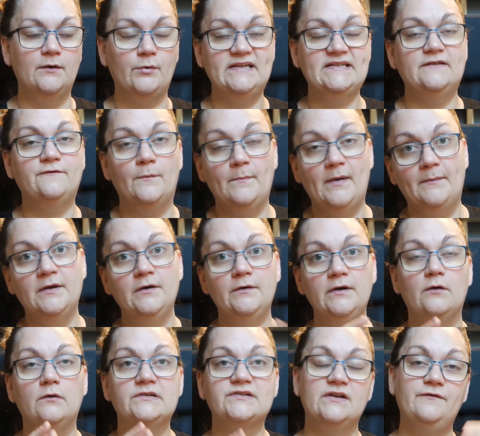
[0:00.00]
raise it from
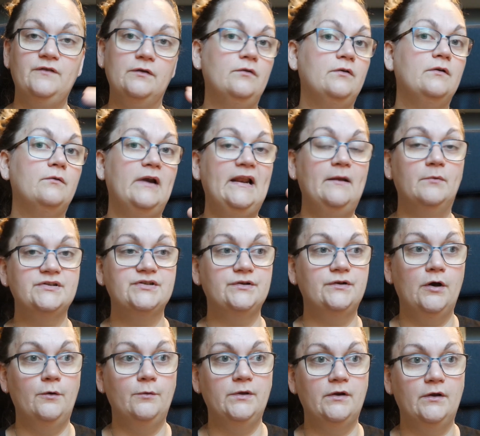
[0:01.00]
puppyhood, and also if you really want
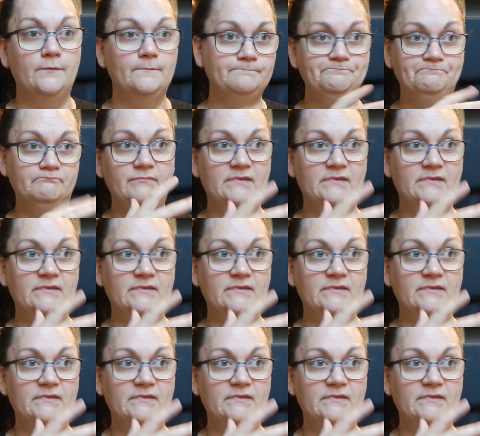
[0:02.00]
to know, you know,